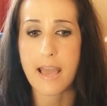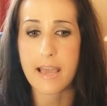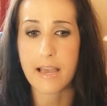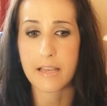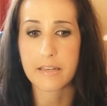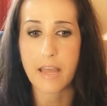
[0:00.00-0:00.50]

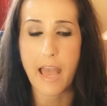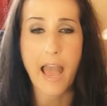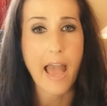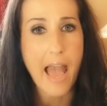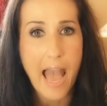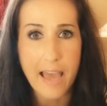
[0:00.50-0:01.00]
And
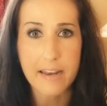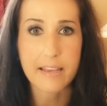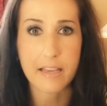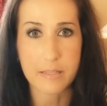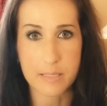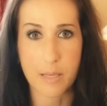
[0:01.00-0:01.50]

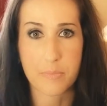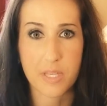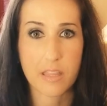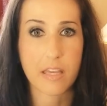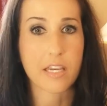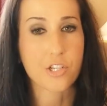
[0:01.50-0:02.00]
adding in
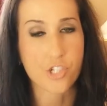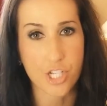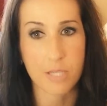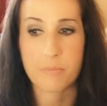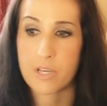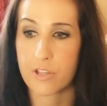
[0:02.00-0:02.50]
something like a
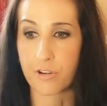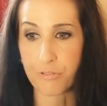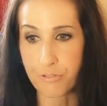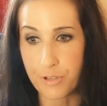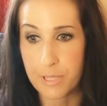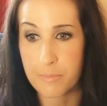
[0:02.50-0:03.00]
cheat meal or
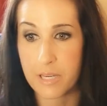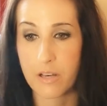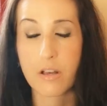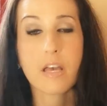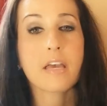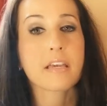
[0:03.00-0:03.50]
free
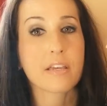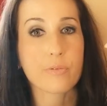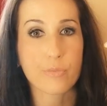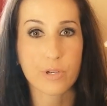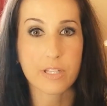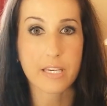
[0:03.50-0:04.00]
meal
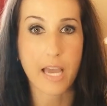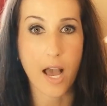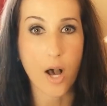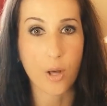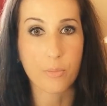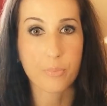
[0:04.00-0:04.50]
can really
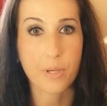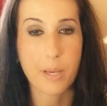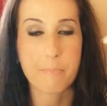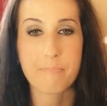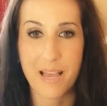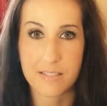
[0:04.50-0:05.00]
help
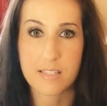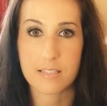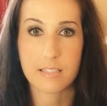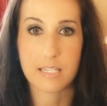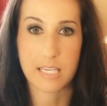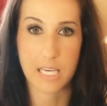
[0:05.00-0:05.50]

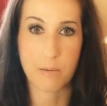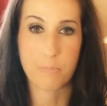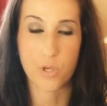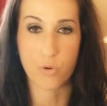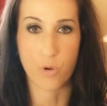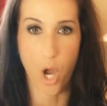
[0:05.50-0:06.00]
mentally
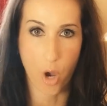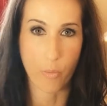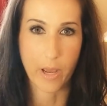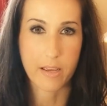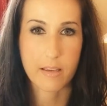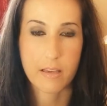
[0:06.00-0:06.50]
keep you
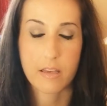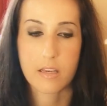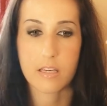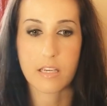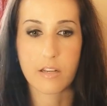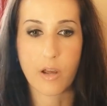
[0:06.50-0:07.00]
going.
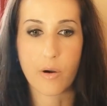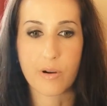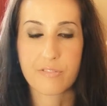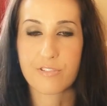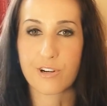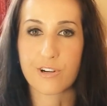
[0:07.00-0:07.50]
You know,
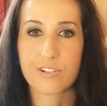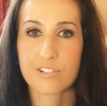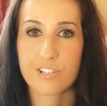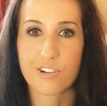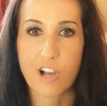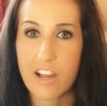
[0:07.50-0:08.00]
if you're
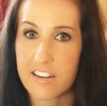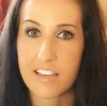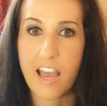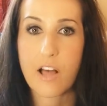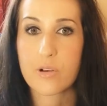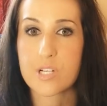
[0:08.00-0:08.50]
cutting
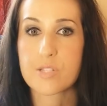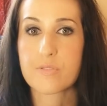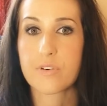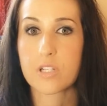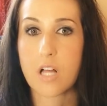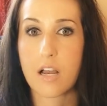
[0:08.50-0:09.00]
calories
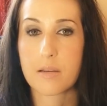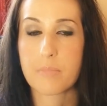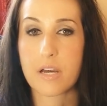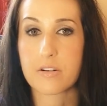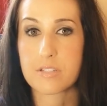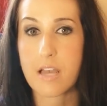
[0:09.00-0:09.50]
for a long
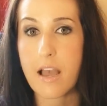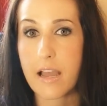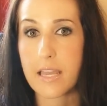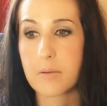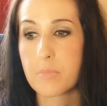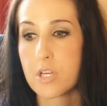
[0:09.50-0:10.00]
amount of
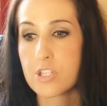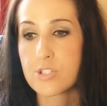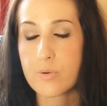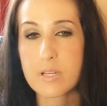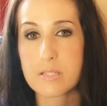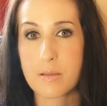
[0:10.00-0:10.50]
time,
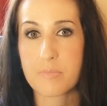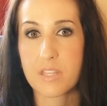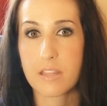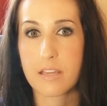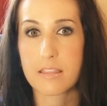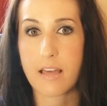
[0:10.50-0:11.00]
doing
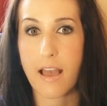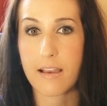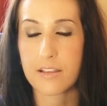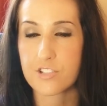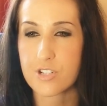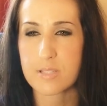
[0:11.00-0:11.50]
something like that
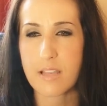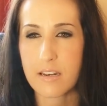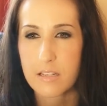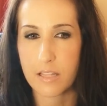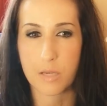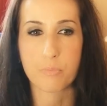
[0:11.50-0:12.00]
can just
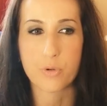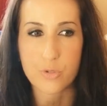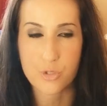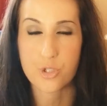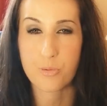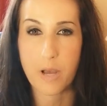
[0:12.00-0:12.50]
kind of like
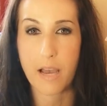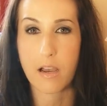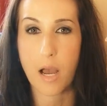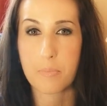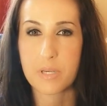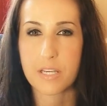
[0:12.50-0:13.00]
boost you back
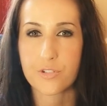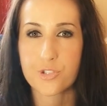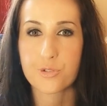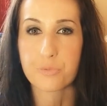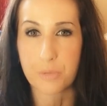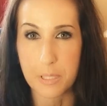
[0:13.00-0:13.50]
up and get
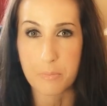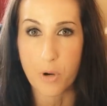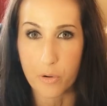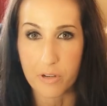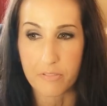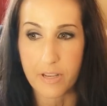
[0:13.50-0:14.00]
you
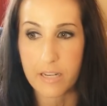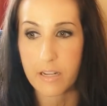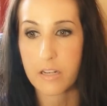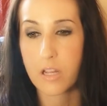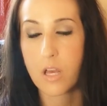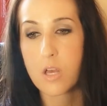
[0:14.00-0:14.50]

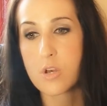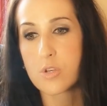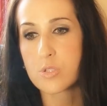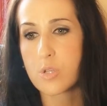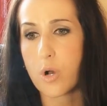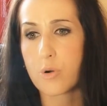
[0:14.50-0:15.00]
re-motivated.
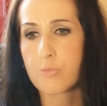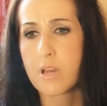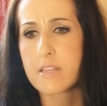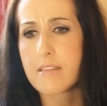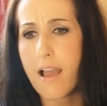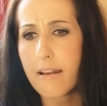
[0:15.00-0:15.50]
So
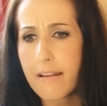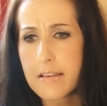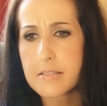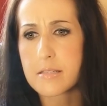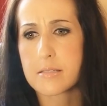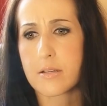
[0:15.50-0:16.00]
not
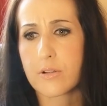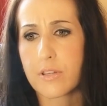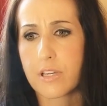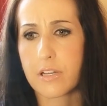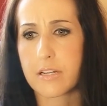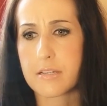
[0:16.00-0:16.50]

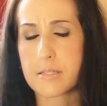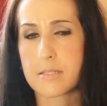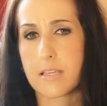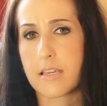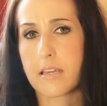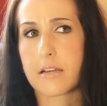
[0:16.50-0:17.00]
necessarily gonna
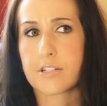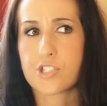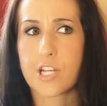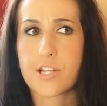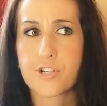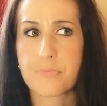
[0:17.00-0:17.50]
see a
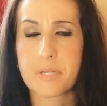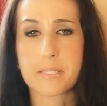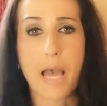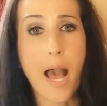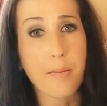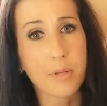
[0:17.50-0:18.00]
change in
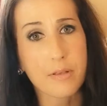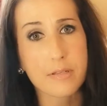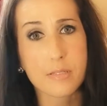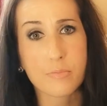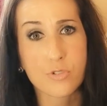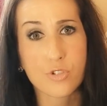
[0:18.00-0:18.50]

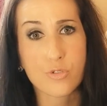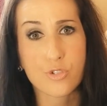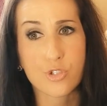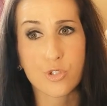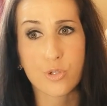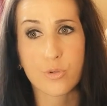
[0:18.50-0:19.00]
metabolism due
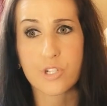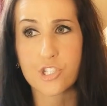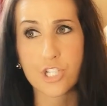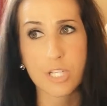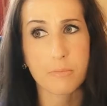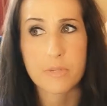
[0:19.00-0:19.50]
to a
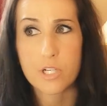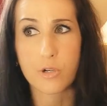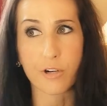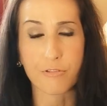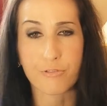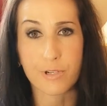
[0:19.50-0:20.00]
cheat meal
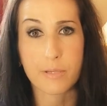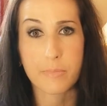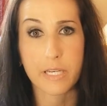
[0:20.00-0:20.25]
or a free